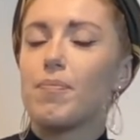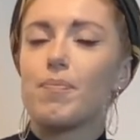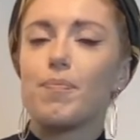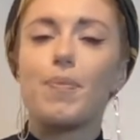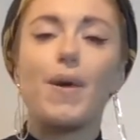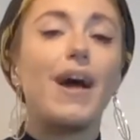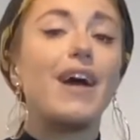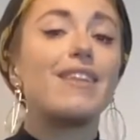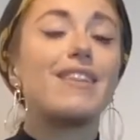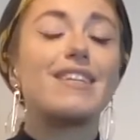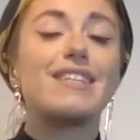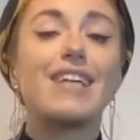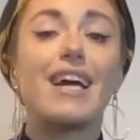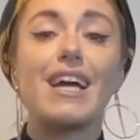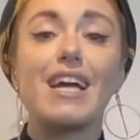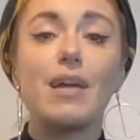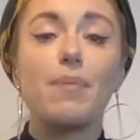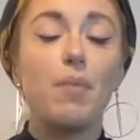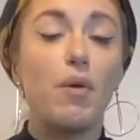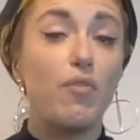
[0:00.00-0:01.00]
But at the
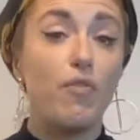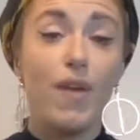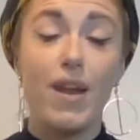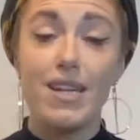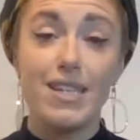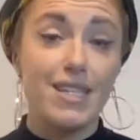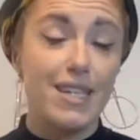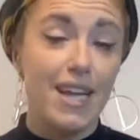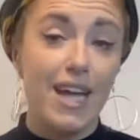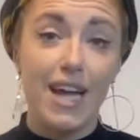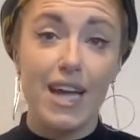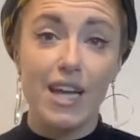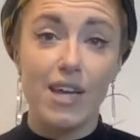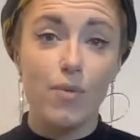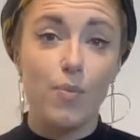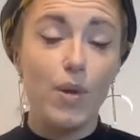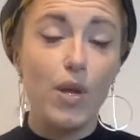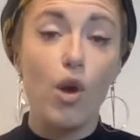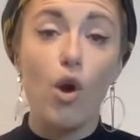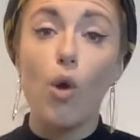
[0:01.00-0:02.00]
time, my friends and I,
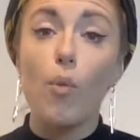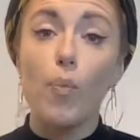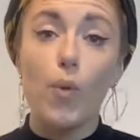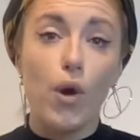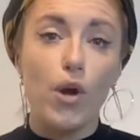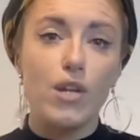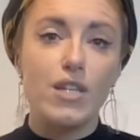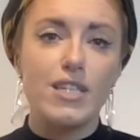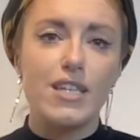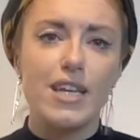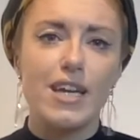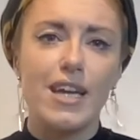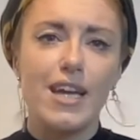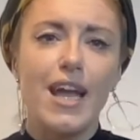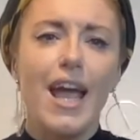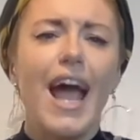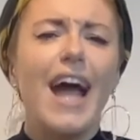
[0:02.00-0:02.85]
we all bought it.